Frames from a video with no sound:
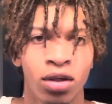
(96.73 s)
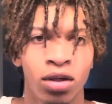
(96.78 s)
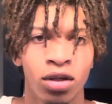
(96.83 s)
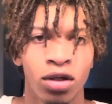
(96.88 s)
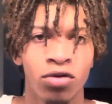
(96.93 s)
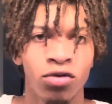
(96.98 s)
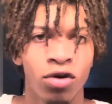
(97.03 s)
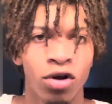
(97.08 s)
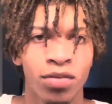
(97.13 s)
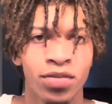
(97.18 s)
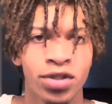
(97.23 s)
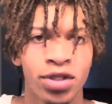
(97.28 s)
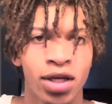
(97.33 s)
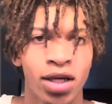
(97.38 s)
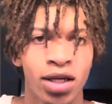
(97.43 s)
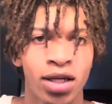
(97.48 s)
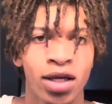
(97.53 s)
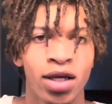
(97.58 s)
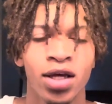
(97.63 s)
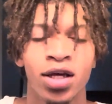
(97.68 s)
You know what I'm
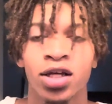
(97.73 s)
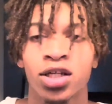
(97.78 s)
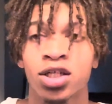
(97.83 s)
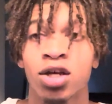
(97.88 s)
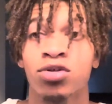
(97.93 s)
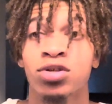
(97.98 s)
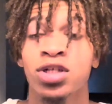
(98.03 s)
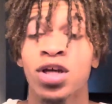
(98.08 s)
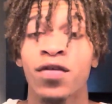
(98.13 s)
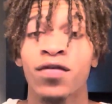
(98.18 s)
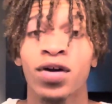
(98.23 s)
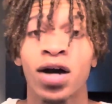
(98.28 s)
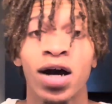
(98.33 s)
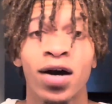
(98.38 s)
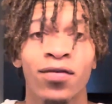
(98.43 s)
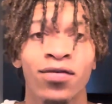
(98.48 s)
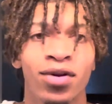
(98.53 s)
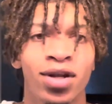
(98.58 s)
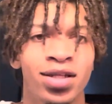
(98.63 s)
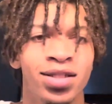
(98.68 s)
saying? So
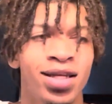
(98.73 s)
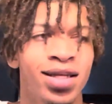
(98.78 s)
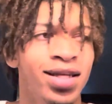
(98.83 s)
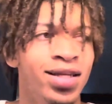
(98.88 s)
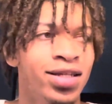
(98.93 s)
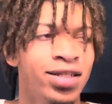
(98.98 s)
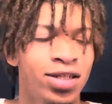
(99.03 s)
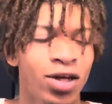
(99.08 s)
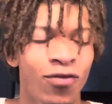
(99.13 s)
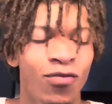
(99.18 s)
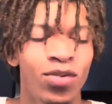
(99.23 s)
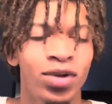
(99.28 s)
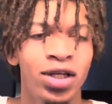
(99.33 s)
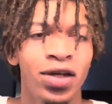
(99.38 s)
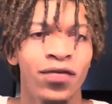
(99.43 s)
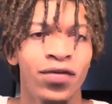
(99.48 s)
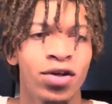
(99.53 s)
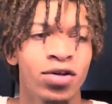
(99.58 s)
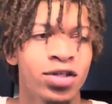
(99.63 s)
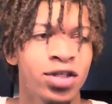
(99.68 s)
self-confidence and
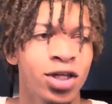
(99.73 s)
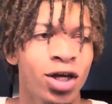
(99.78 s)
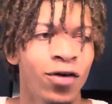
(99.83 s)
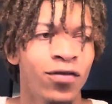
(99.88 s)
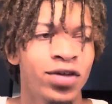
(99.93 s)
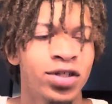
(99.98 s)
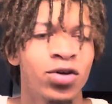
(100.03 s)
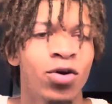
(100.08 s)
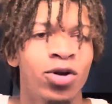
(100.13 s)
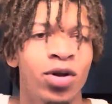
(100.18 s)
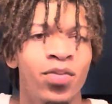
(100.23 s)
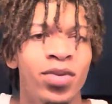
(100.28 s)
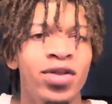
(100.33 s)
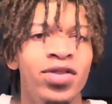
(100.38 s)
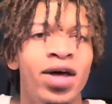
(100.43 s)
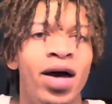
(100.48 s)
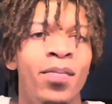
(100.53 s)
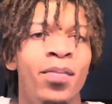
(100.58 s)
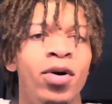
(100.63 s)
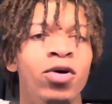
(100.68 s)
self-belief in yourself is going to be
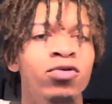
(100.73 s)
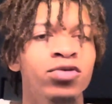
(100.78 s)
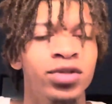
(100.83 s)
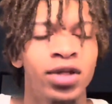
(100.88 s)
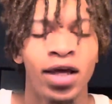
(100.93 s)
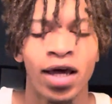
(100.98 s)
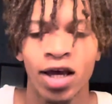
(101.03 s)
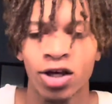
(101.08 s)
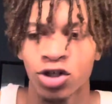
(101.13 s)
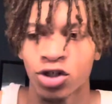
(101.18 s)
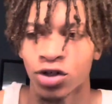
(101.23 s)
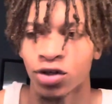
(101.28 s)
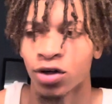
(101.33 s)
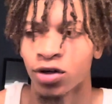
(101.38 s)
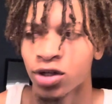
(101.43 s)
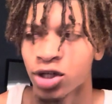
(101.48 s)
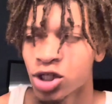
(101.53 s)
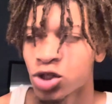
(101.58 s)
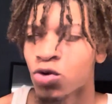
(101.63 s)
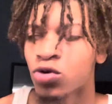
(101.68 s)
that boost, the extra
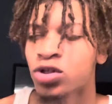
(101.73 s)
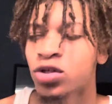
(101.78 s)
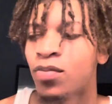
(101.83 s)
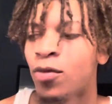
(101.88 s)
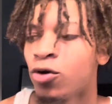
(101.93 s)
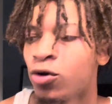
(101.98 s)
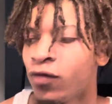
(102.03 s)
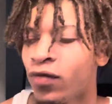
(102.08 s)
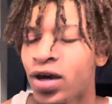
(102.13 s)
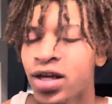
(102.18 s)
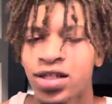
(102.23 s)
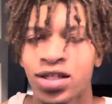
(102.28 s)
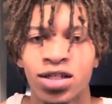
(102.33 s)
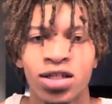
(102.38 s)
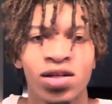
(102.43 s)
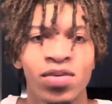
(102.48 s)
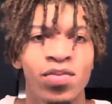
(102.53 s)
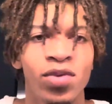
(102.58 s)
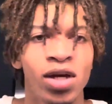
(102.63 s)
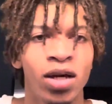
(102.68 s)
source of motivation
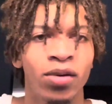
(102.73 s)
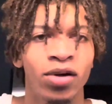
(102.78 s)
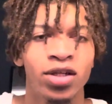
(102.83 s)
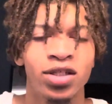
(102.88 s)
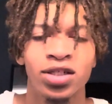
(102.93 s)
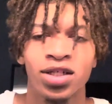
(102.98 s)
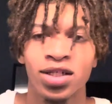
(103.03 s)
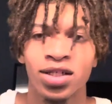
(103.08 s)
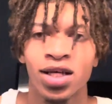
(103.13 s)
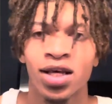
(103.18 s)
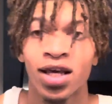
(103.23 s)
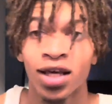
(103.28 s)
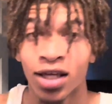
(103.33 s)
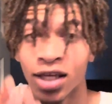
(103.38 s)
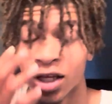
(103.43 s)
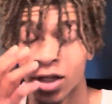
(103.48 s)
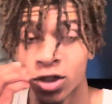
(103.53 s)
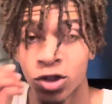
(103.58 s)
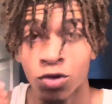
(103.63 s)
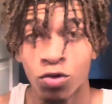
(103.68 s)
to be able to just
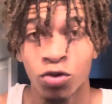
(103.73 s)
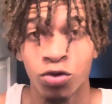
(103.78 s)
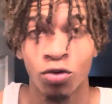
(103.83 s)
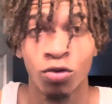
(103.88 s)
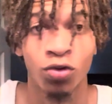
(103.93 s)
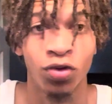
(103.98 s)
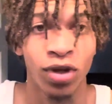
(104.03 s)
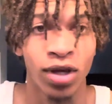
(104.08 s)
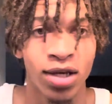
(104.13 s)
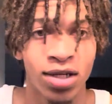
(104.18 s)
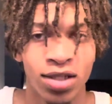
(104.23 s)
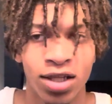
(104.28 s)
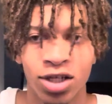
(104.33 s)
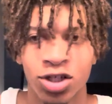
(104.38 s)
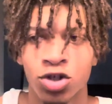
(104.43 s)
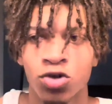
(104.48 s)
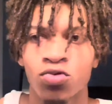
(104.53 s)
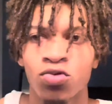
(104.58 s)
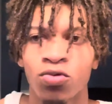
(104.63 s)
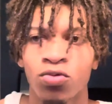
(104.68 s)
get you through things that
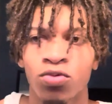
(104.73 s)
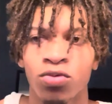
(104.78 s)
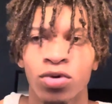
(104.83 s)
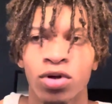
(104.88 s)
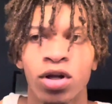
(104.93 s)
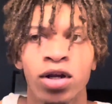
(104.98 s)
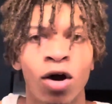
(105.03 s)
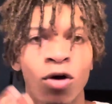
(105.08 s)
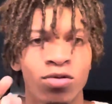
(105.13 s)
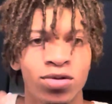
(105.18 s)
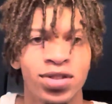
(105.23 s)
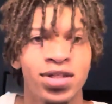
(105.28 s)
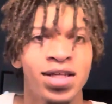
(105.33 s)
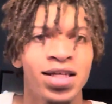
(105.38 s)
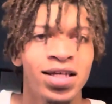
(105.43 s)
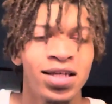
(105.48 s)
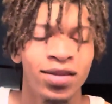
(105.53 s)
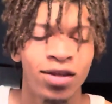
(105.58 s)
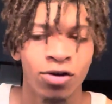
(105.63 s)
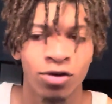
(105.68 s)
you don't
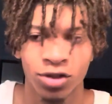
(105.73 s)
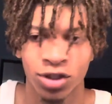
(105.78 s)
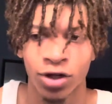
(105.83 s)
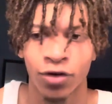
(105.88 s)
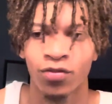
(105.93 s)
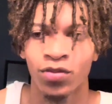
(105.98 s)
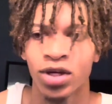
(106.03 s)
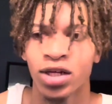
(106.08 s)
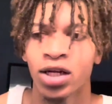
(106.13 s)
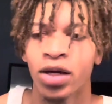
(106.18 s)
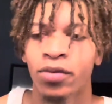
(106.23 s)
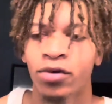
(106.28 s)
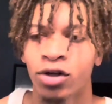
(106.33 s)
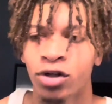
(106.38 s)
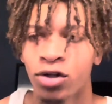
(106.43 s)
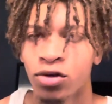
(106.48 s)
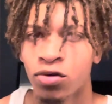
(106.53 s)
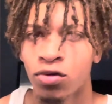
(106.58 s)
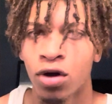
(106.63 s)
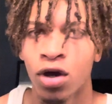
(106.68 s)
see yourself being able to
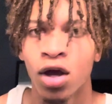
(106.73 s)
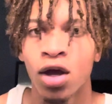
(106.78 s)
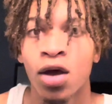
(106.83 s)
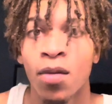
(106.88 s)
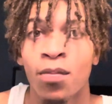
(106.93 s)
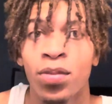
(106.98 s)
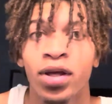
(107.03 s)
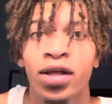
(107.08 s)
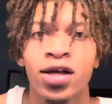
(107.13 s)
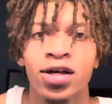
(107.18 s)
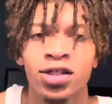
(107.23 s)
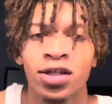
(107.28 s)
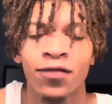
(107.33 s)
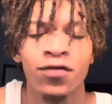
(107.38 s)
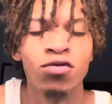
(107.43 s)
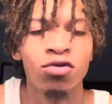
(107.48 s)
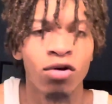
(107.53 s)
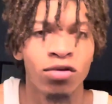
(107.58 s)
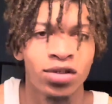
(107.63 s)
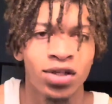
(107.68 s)
do. Because if you
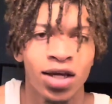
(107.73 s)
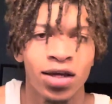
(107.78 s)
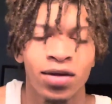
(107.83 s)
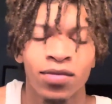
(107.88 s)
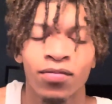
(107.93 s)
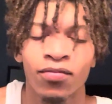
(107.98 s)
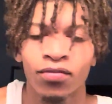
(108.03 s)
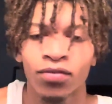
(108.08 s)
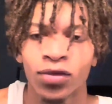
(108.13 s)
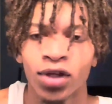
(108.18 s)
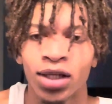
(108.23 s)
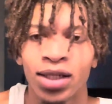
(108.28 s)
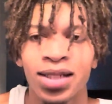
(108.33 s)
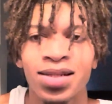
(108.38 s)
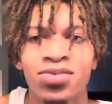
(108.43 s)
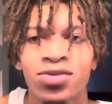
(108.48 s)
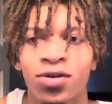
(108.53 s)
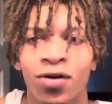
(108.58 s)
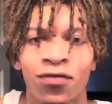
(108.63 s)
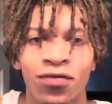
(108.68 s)
don't take
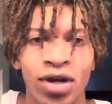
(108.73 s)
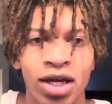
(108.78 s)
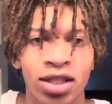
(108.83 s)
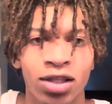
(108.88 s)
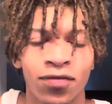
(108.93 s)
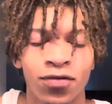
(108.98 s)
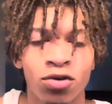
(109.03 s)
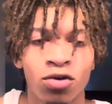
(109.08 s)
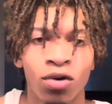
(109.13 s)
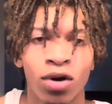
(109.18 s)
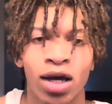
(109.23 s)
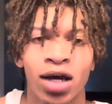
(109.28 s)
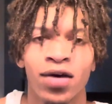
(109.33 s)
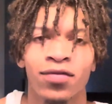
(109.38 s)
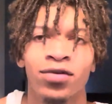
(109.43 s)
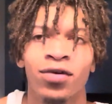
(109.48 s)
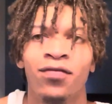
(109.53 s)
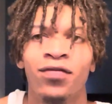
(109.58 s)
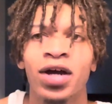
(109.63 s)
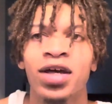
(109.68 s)
leaps of faith, if you don't have
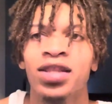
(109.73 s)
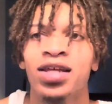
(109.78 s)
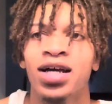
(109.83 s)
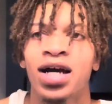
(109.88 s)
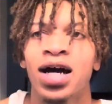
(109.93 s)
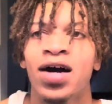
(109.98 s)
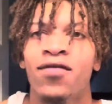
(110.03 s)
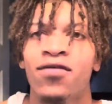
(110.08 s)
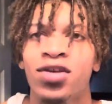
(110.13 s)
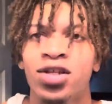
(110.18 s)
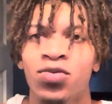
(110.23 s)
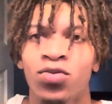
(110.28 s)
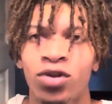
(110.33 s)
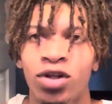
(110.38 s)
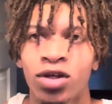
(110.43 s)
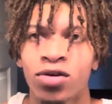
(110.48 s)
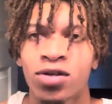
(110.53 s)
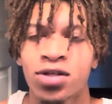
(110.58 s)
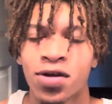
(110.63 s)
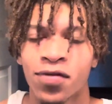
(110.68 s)
the faith and confidence within
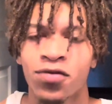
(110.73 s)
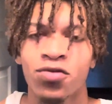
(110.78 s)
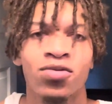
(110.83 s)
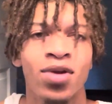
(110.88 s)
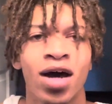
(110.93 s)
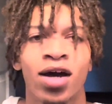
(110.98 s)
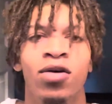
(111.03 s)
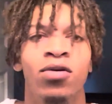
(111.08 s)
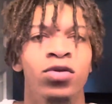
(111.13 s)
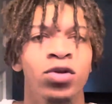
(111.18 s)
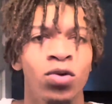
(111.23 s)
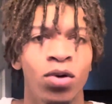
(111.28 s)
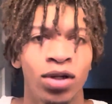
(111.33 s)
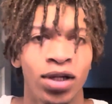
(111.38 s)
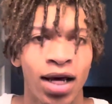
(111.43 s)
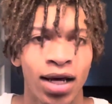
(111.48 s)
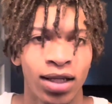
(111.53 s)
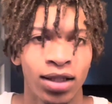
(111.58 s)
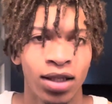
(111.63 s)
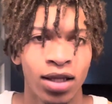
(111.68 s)
yourself, you're not going to do a
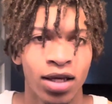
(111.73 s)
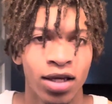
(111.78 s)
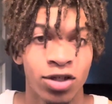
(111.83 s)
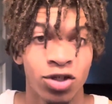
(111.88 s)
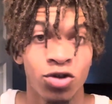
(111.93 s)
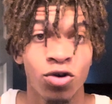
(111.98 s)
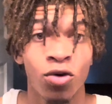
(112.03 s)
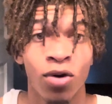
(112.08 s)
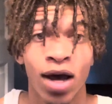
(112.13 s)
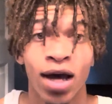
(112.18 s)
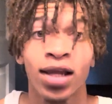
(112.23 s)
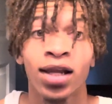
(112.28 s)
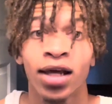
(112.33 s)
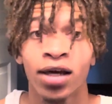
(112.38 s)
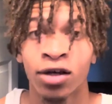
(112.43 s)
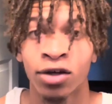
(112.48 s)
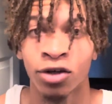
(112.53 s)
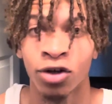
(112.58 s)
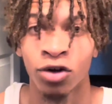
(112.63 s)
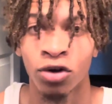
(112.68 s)
lot of things. You're going to act like
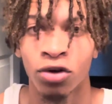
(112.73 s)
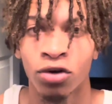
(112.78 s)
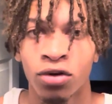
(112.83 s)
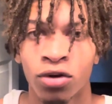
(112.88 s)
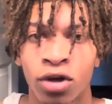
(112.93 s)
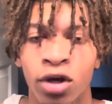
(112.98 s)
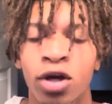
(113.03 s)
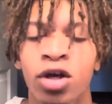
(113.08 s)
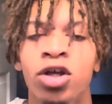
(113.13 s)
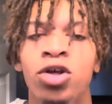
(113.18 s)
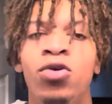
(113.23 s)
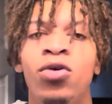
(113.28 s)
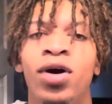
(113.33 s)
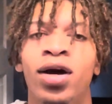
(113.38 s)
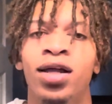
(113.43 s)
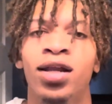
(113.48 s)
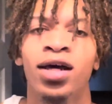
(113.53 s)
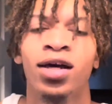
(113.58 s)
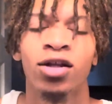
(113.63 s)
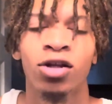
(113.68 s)
a girl. You're going to
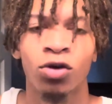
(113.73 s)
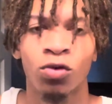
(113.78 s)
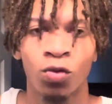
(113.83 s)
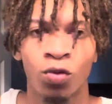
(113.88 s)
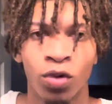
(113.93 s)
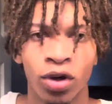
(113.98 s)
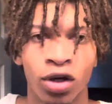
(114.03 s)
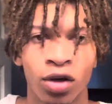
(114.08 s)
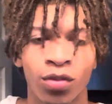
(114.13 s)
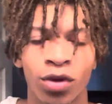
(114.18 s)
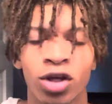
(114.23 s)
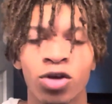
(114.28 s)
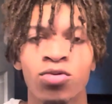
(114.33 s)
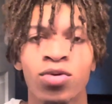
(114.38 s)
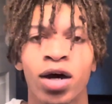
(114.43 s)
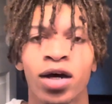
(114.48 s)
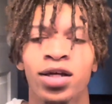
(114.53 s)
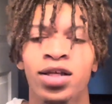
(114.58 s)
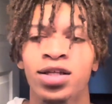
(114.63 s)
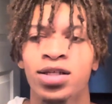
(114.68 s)
act like a little wimp. And
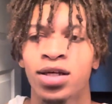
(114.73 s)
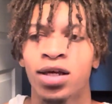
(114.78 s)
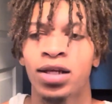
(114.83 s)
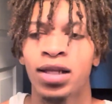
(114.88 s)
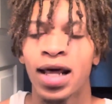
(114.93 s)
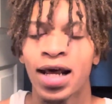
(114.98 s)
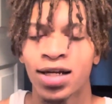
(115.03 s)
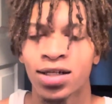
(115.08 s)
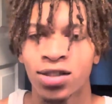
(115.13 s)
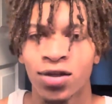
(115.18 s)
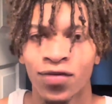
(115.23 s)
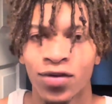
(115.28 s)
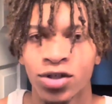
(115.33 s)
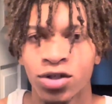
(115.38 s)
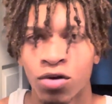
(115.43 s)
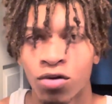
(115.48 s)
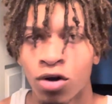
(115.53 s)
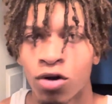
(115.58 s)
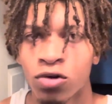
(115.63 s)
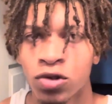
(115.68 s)
there's a lot of stuff that's
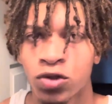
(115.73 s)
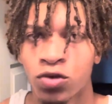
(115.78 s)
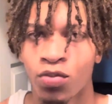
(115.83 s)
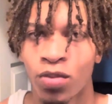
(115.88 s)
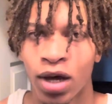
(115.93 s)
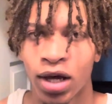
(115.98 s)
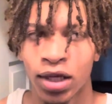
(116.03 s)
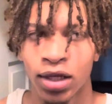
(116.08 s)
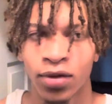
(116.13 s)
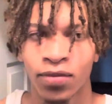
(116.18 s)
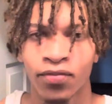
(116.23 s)
going to hold you back.